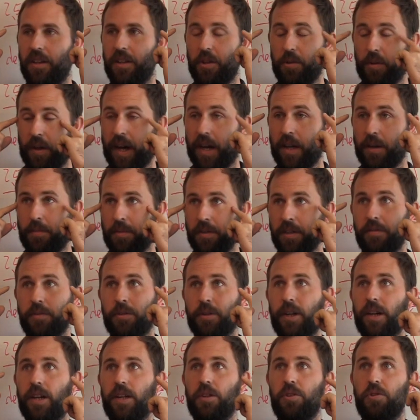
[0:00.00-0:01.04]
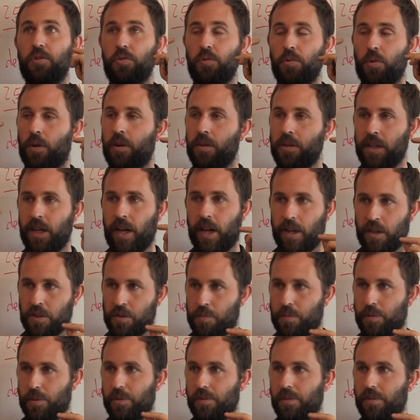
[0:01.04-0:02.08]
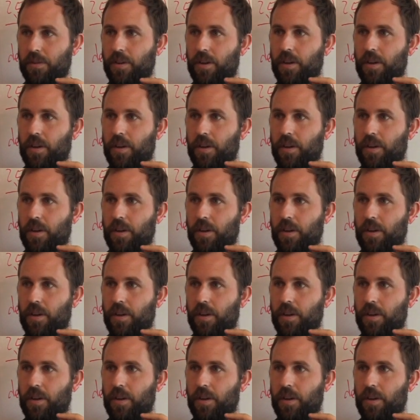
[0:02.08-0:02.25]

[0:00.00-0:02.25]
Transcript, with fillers: You gotta believe in your head. You are the expert.